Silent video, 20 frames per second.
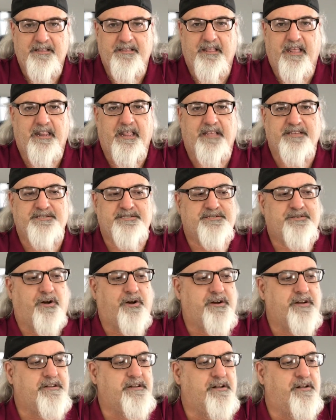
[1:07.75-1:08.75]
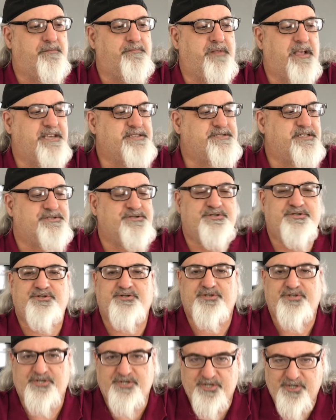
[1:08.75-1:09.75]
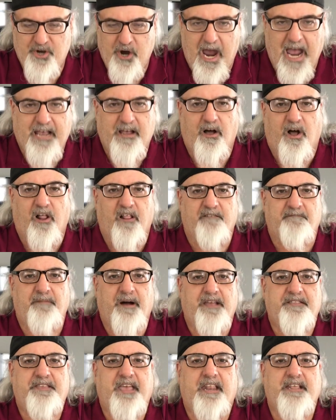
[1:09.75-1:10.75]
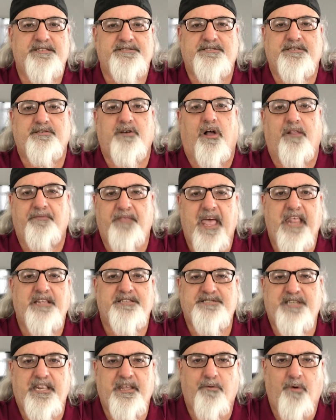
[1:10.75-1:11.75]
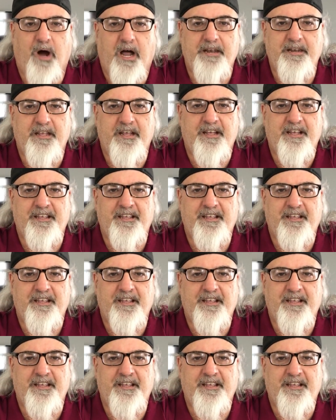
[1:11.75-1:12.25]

that I started a little place to track all of my tennis. It's called Tennis Anyone.